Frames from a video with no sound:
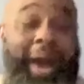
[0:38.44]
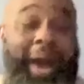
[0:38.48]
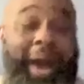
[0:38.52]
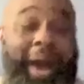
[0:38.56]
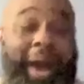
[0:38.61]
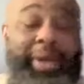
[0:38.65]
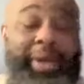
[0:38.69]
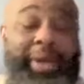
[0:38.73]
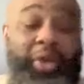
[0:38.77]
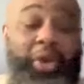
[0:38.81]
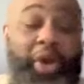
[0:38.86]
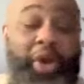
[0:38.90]
I'm
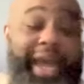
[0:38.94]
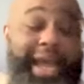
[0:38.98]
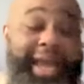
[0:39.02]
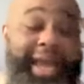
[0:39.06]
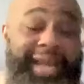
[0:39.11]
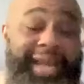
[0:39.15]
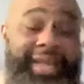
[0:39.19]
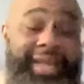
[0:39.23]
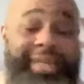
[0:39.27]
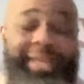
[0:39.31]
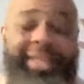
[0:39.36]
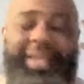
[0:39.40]
gonna go
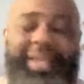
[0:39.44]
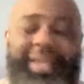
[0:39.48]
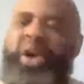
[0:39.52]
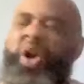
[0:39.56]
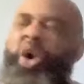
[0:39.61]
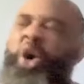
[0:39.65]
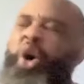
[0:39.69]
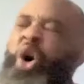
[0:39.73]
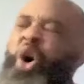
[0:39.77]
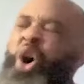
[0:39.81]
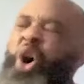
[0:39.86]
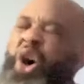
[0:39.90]
ahead
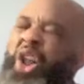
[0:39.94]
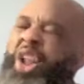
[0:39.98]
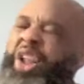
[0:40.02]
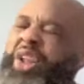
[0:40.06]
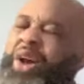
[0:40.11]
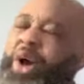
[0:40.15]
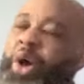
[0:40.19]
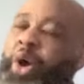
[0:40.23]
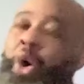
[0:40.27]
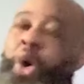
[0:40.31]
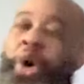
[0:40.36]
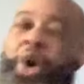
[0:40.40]

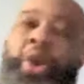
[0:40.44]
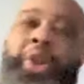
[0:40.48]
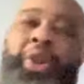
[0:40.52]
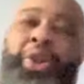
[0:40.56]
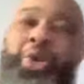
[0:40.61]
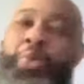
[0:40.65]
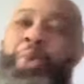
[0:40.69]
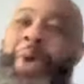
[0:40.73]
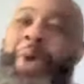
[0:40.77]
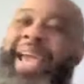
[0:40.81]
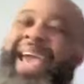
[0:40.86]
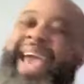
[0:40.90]
all the
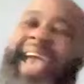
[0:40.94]
way